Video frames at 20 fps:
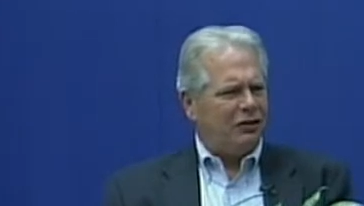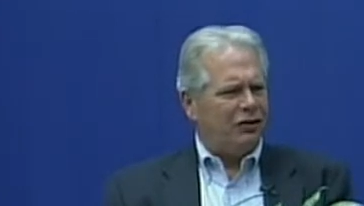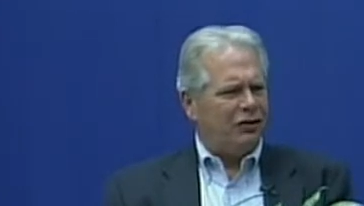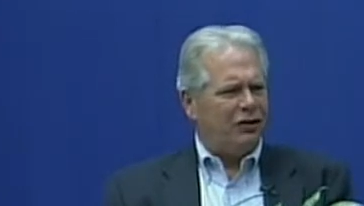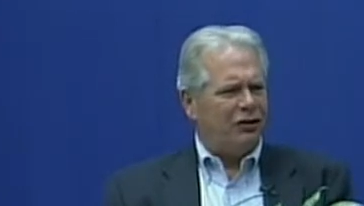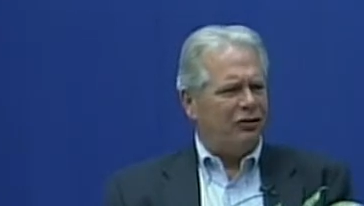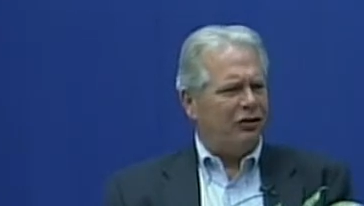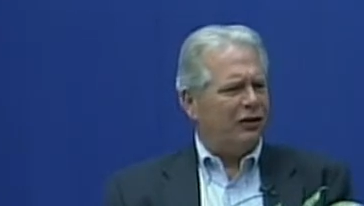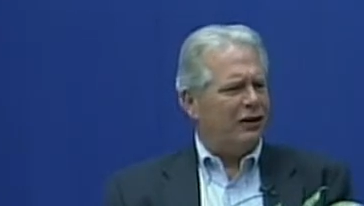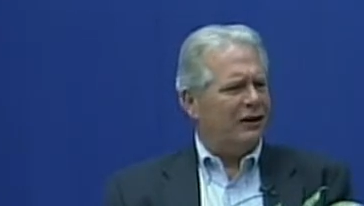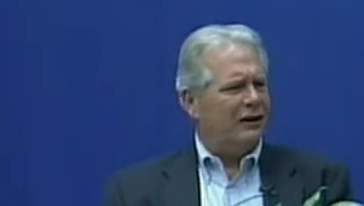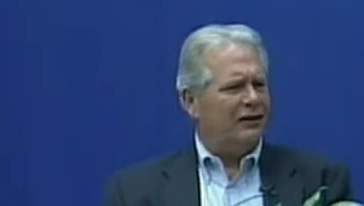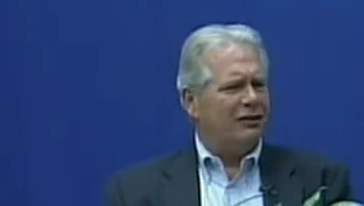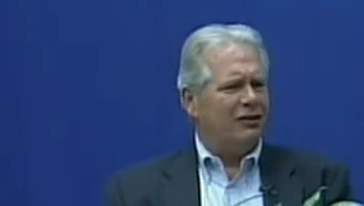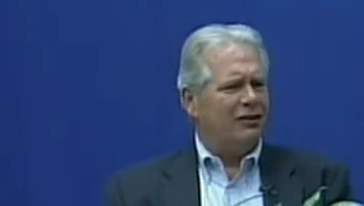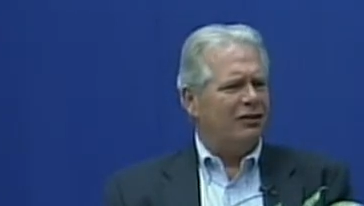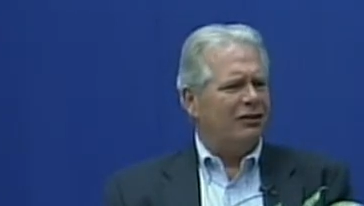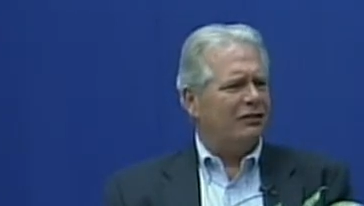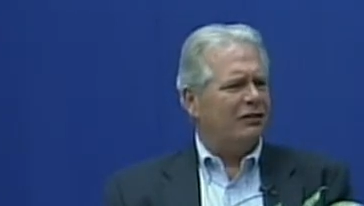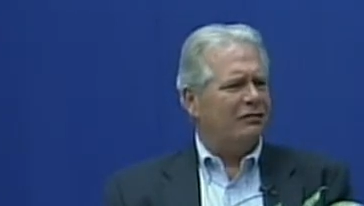generally,
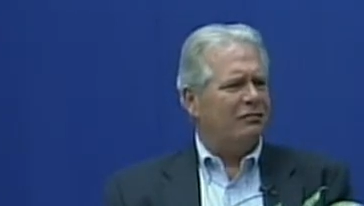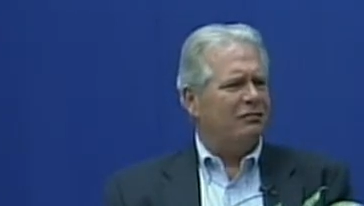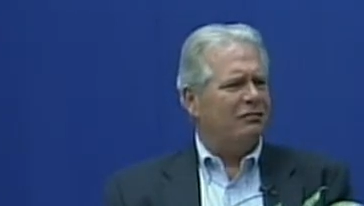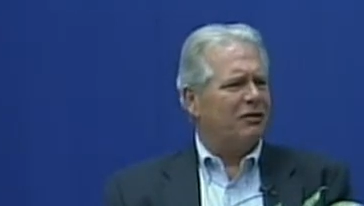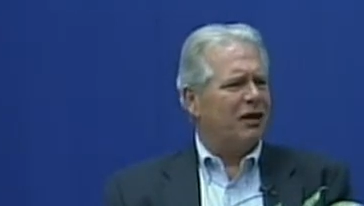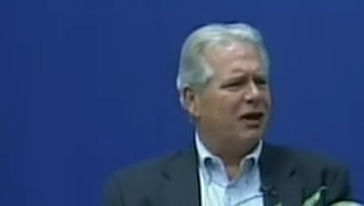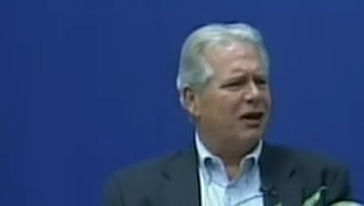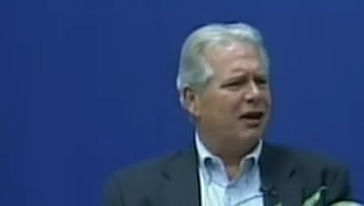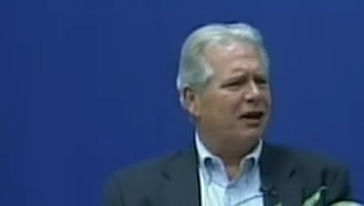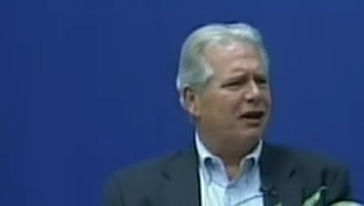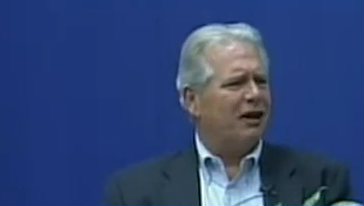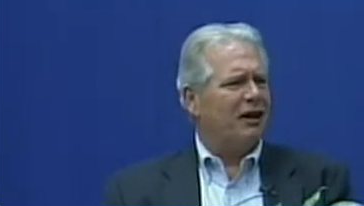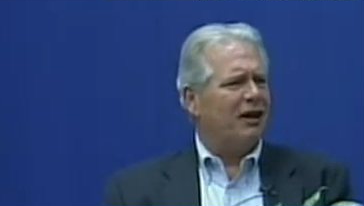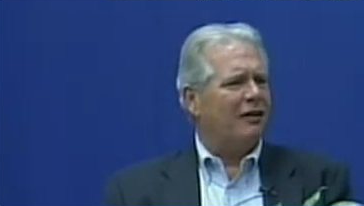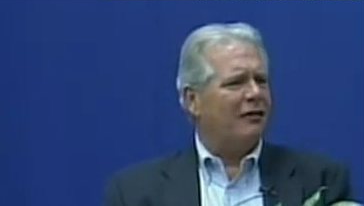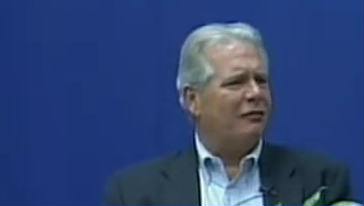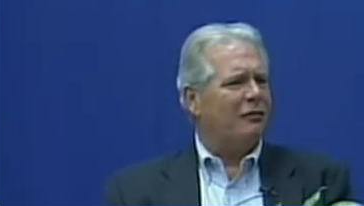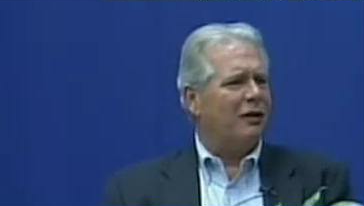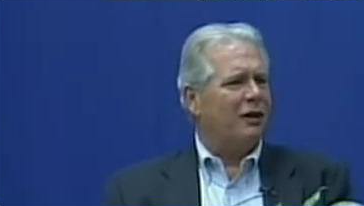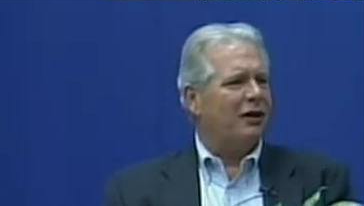just I
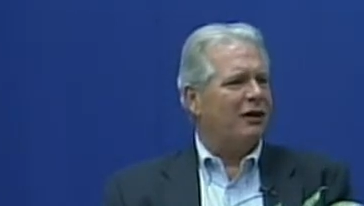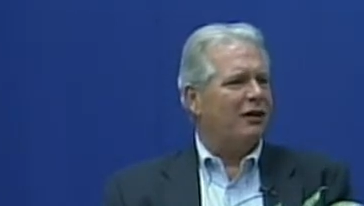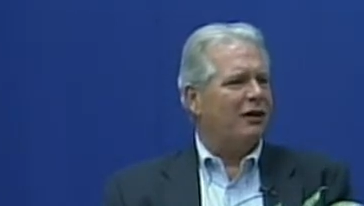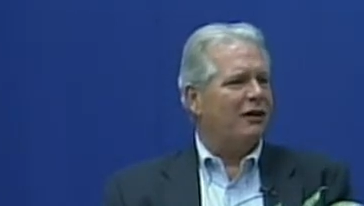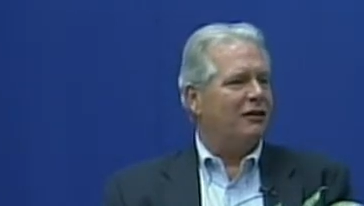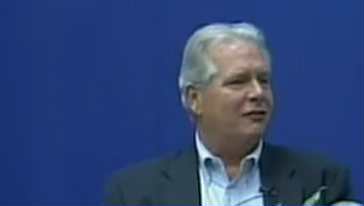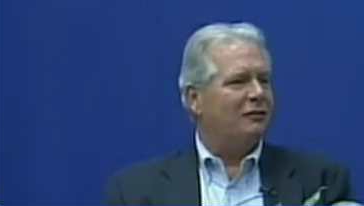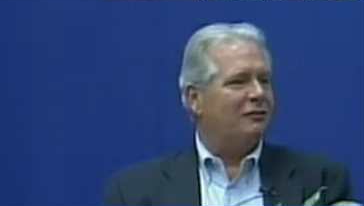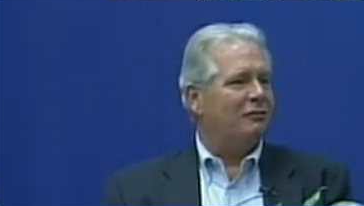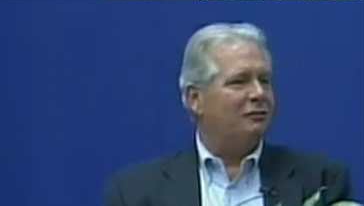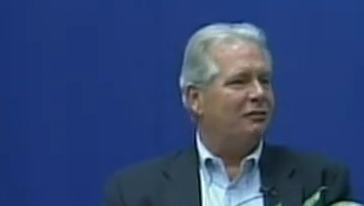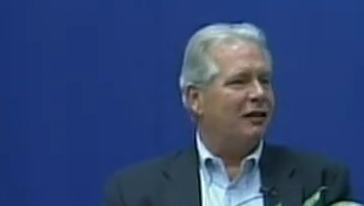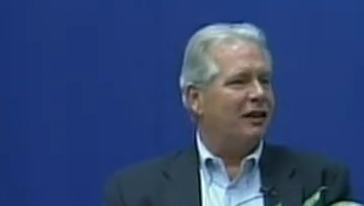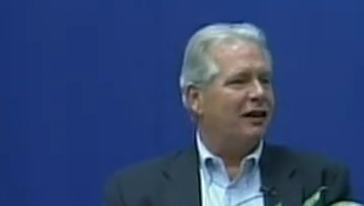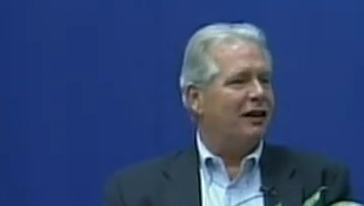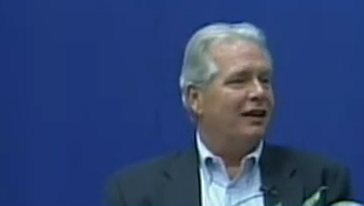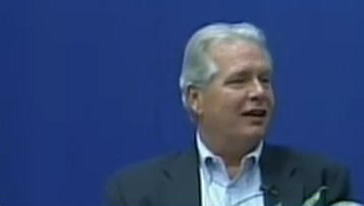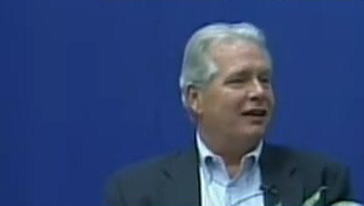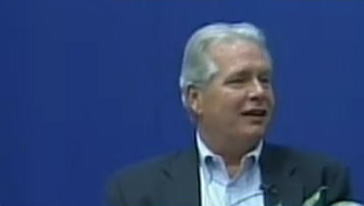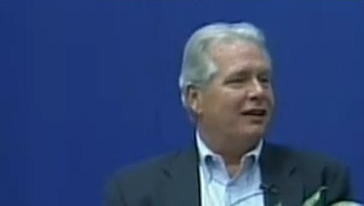have been
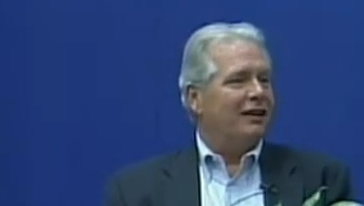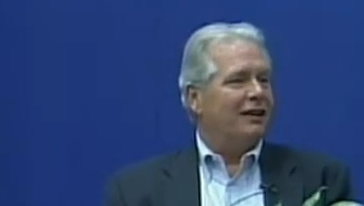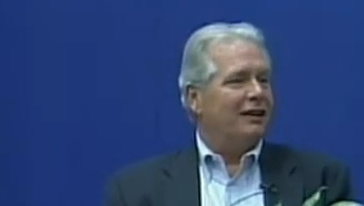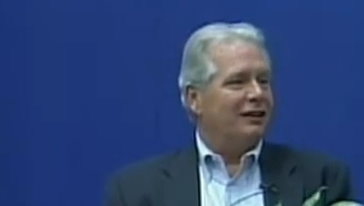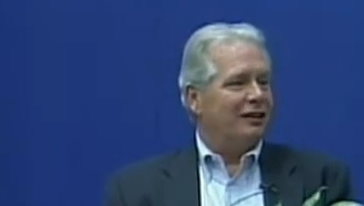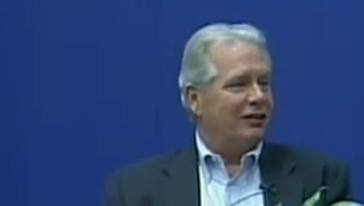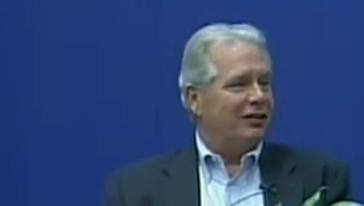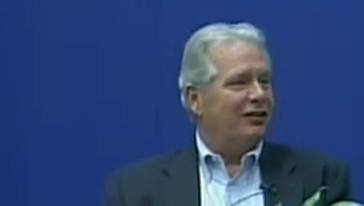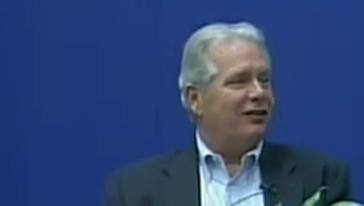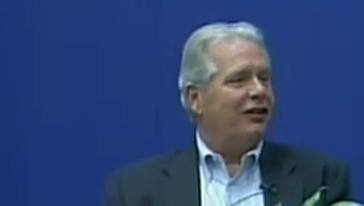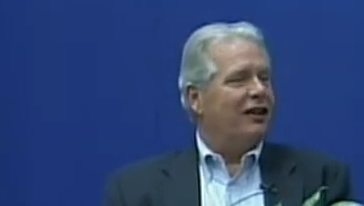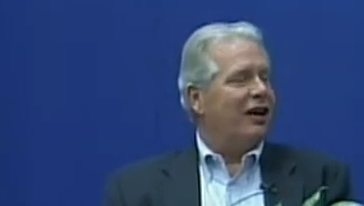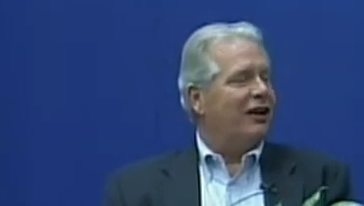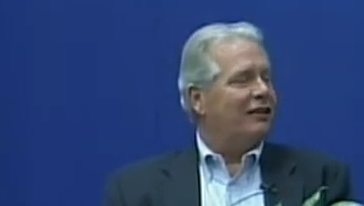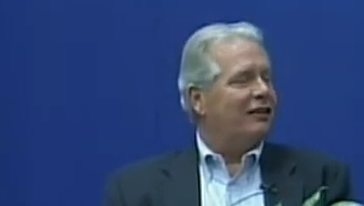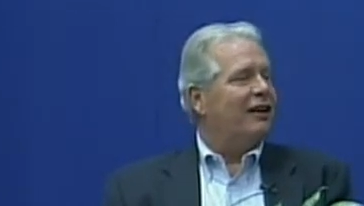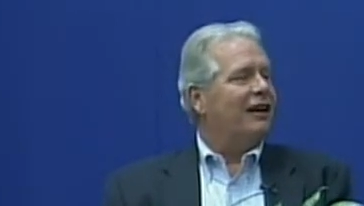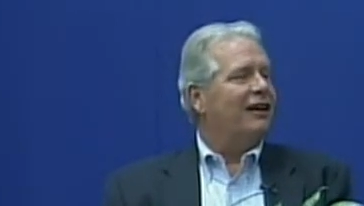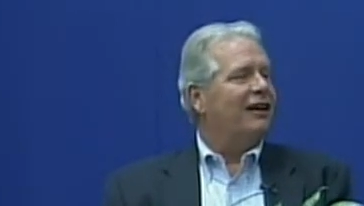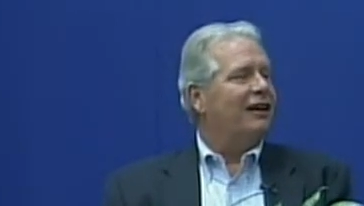just
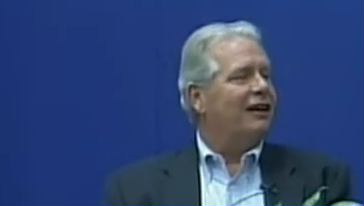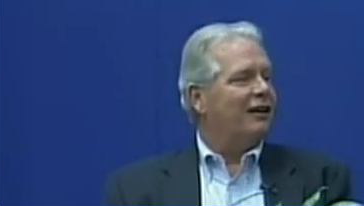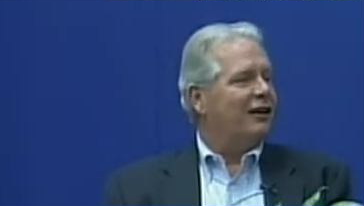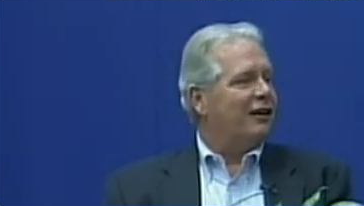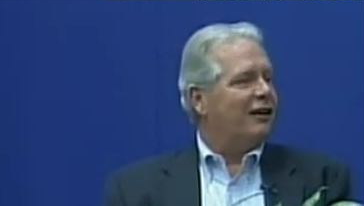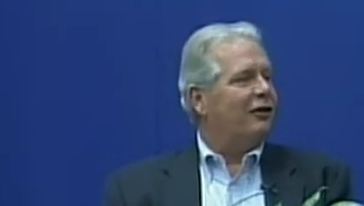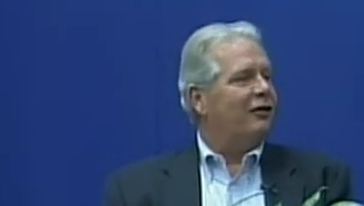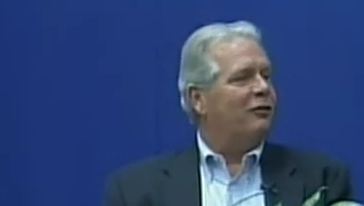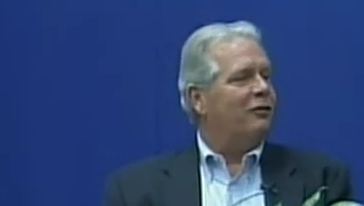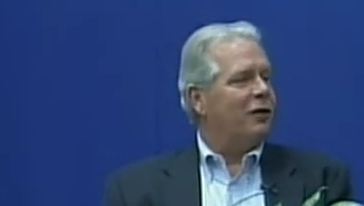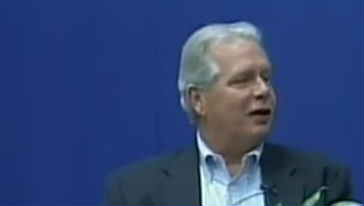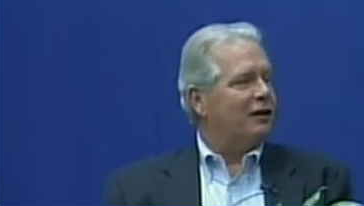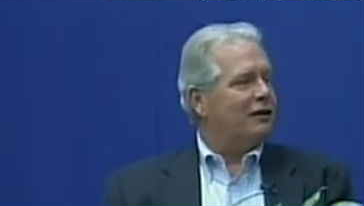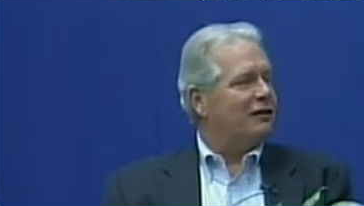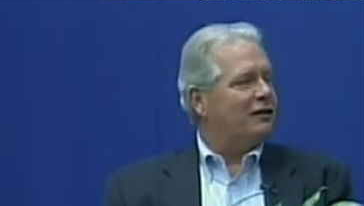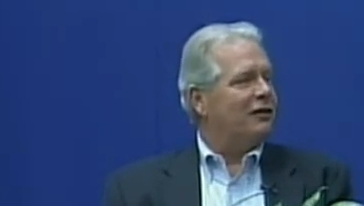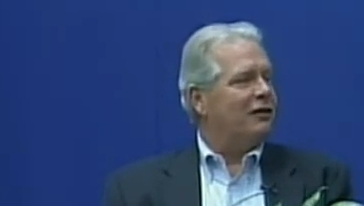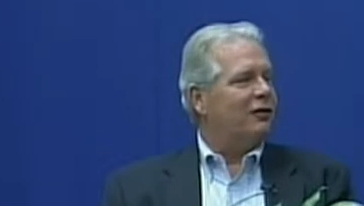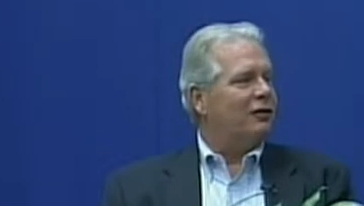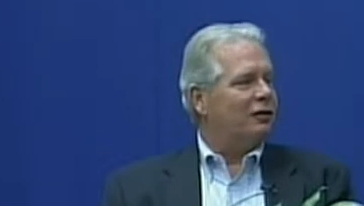not taking care of
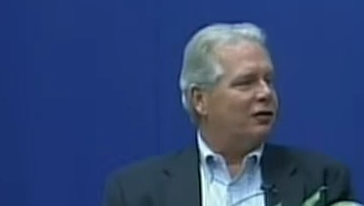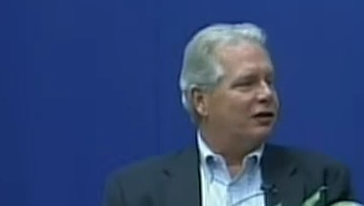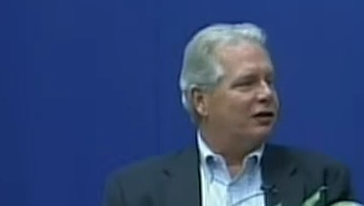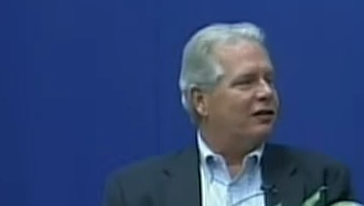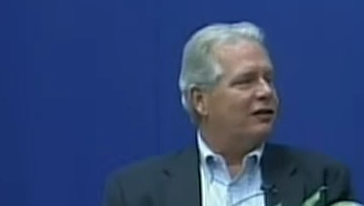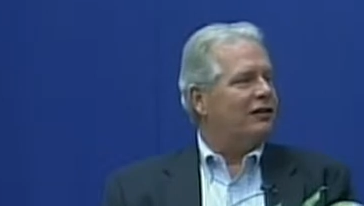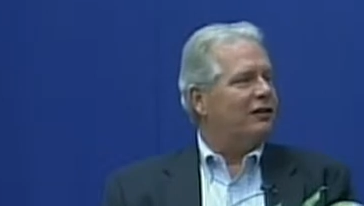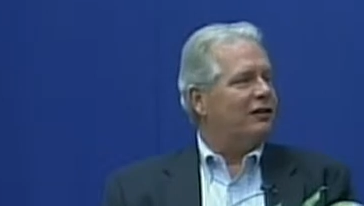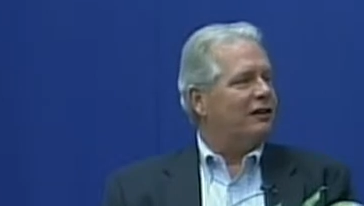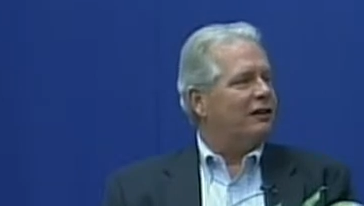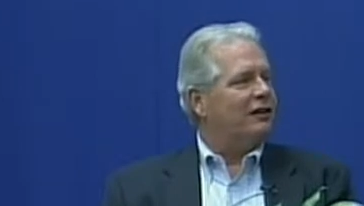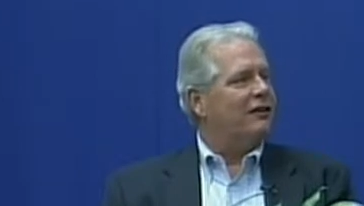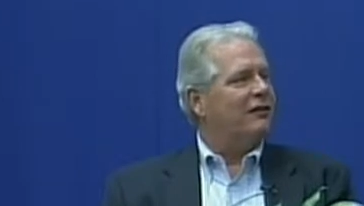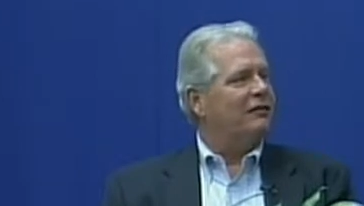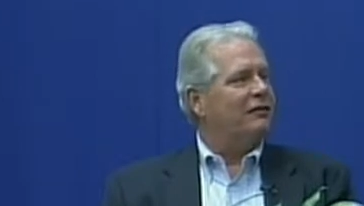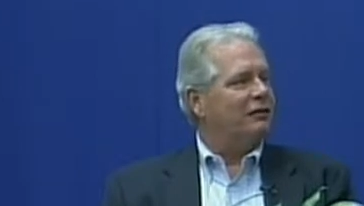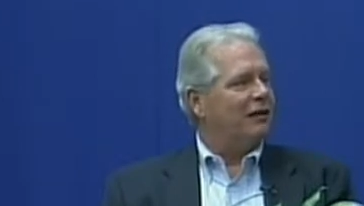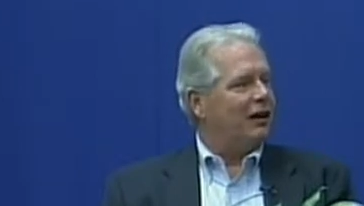myself physically.